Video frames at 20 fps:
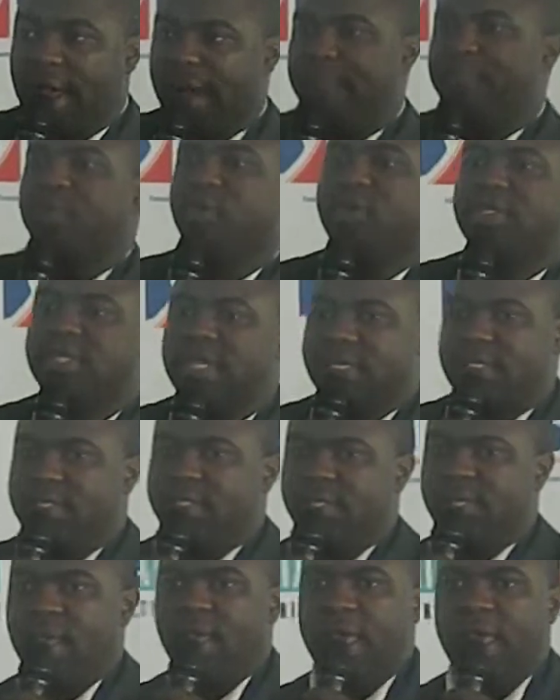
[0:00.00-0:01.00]
abusers.
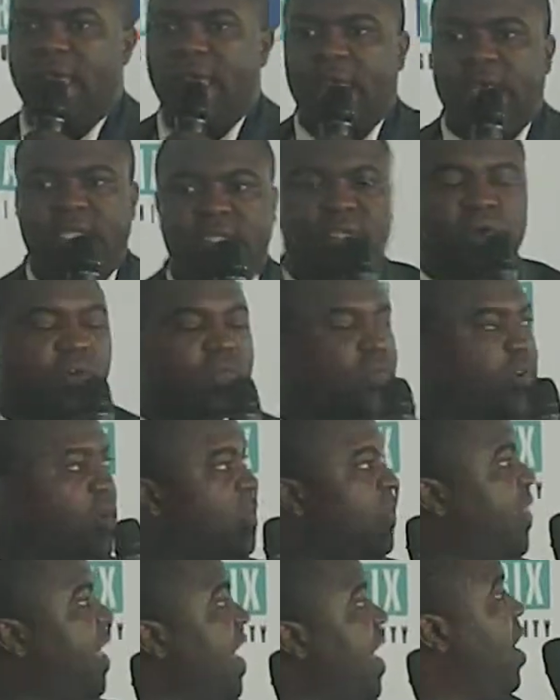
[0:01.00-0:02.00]
So
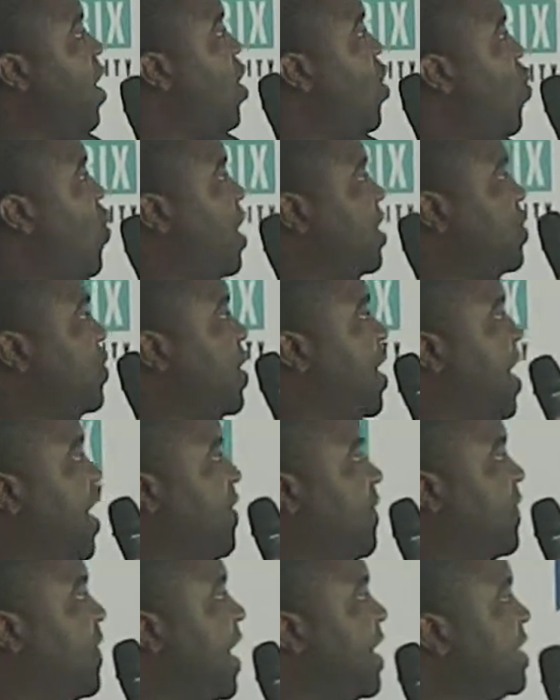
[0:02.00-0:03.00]
from there, once we
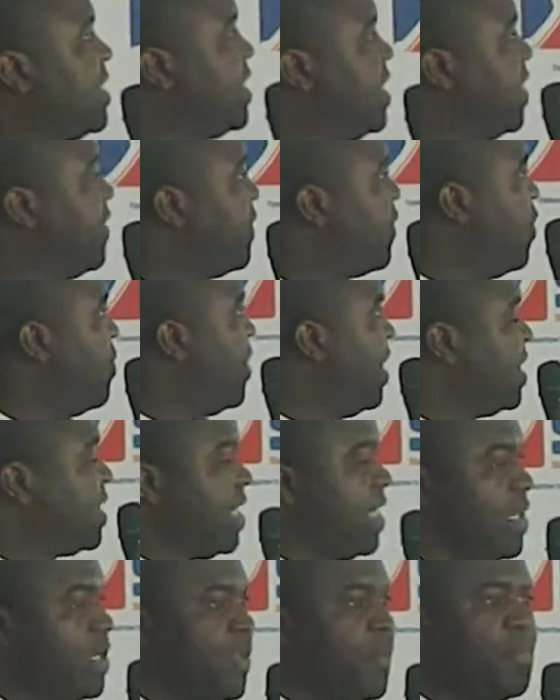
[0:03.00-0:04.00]
have that
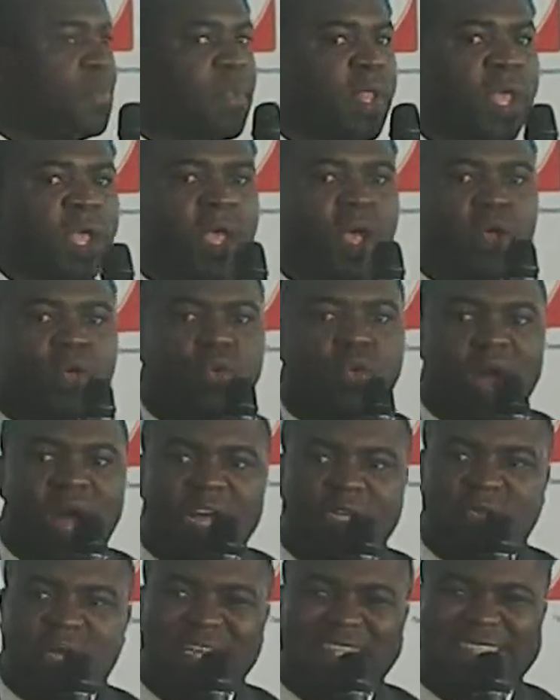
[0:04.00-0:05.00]
information, you
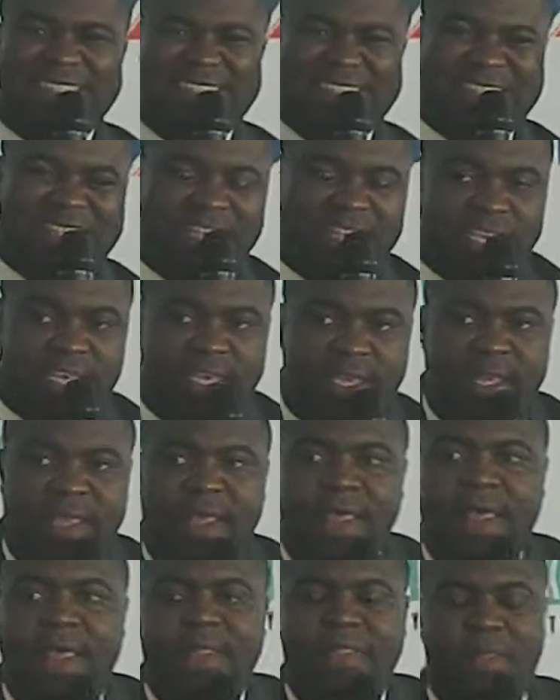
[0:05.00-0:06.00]
actually see
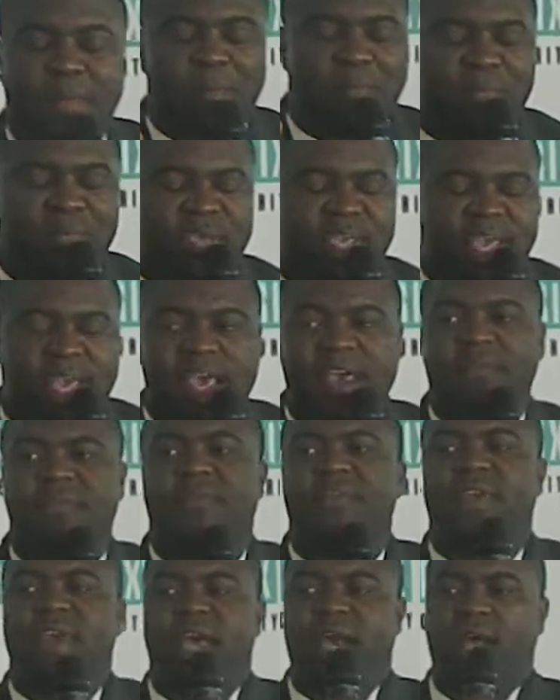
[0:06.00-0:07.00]
the
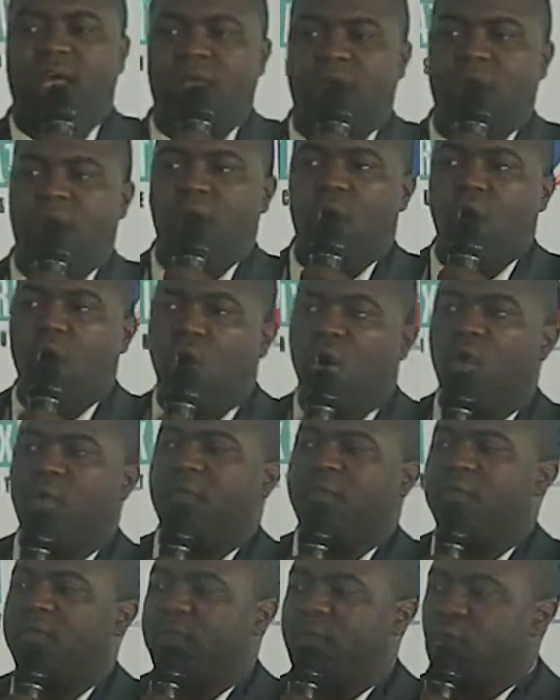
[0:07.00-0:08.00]
behavior
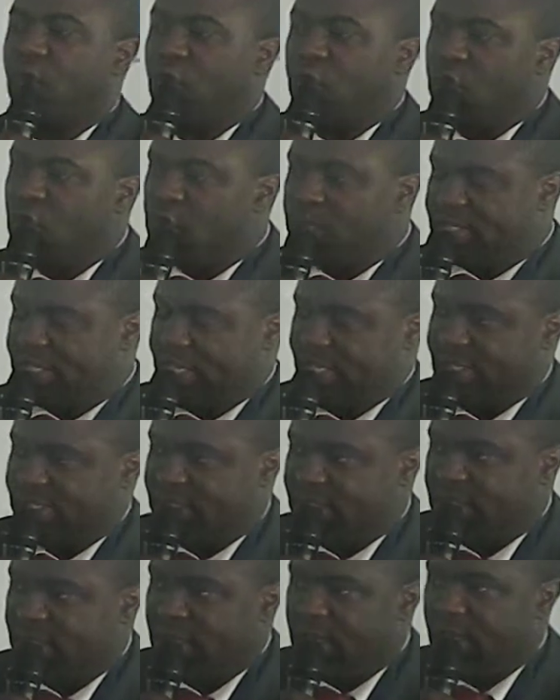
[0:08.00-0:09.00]
of your users